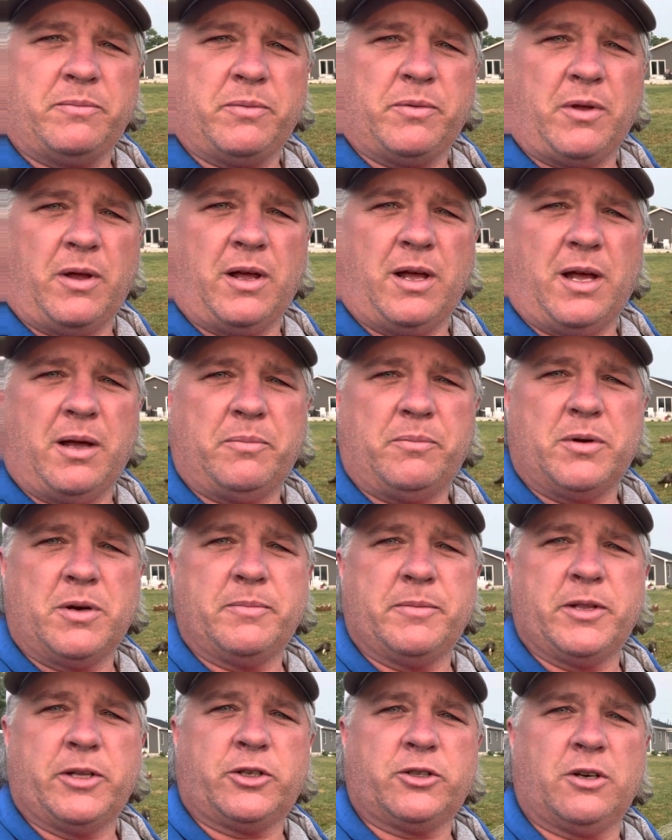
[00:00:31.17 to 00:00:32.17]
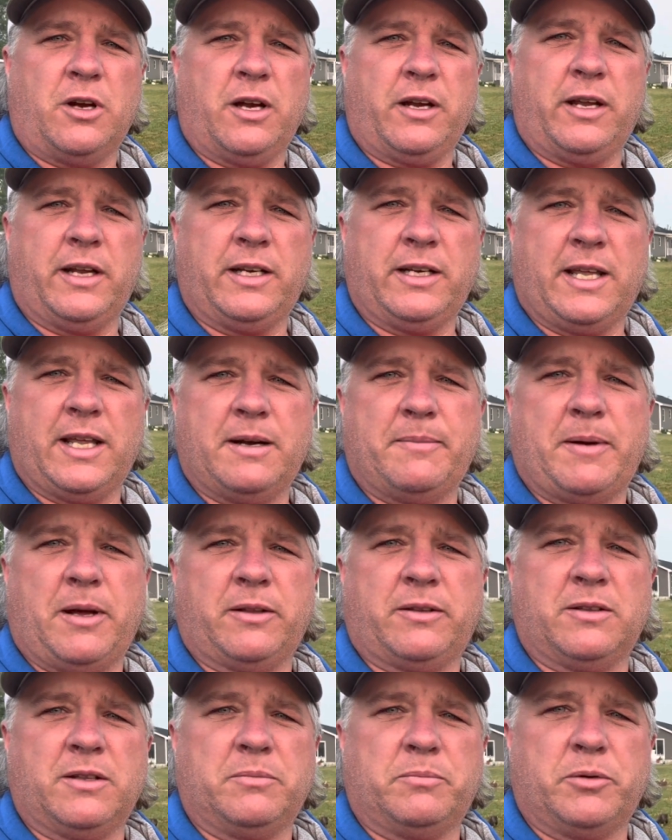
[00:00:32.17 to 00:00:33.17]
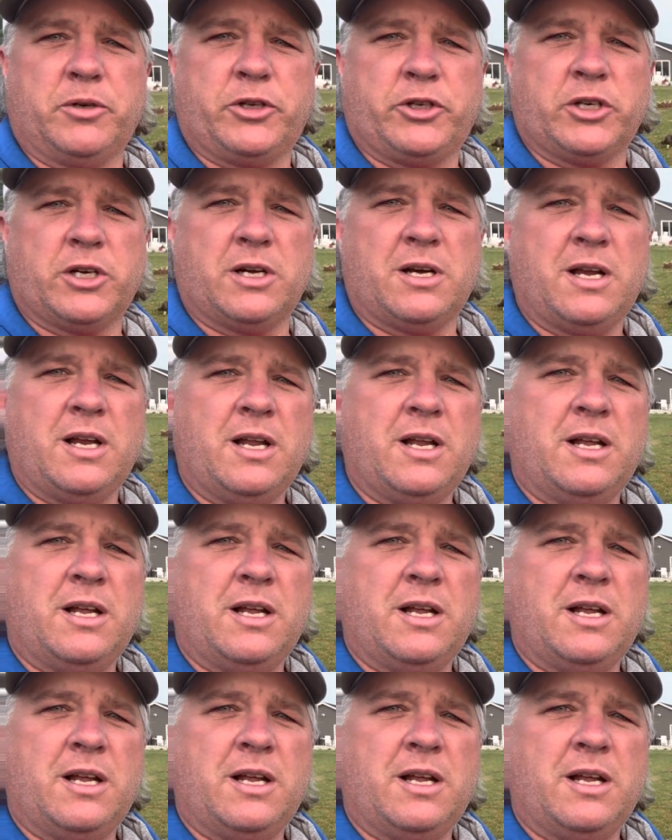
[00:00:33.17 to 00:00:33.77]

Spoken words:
the truck and get them out to the butcher,